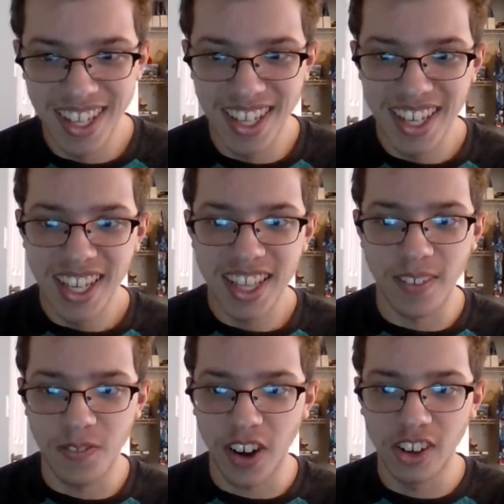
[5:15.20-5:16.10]
The
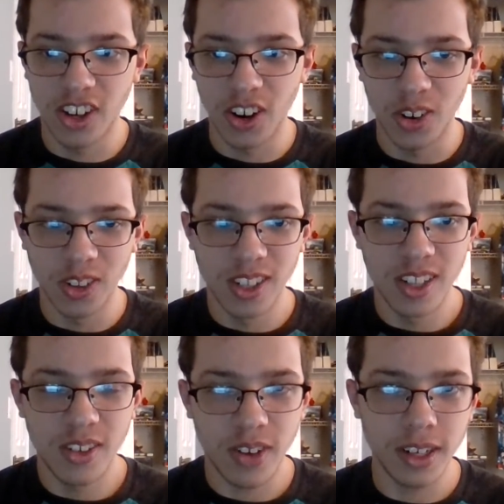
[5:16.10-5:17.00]
funkhole.
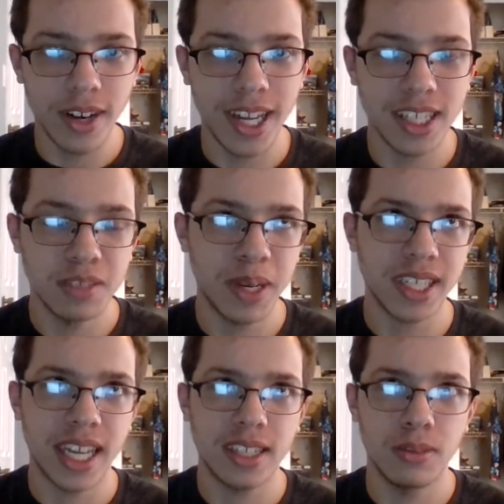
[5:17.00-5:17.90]
Why do I expect
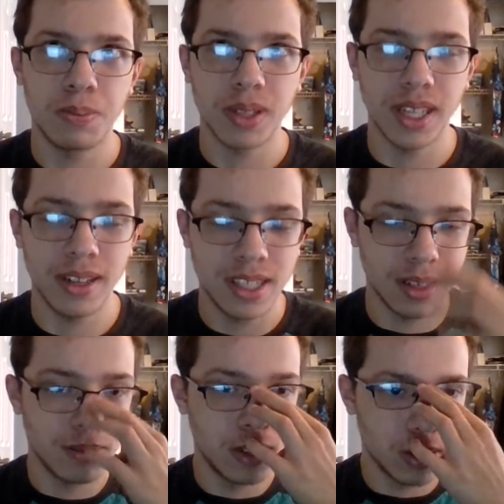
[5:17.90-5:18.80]
that to play
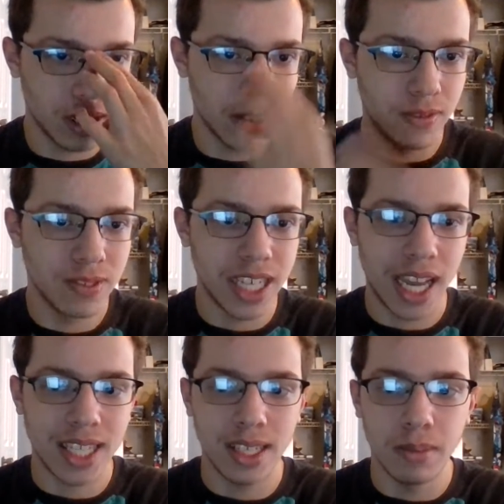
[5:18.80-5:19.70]
some sort of
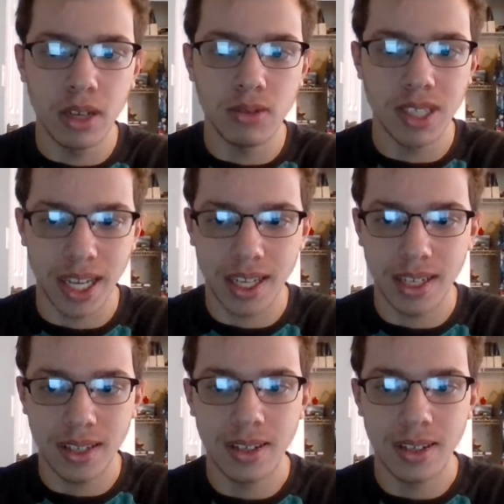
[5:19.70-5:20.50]
jazzy music?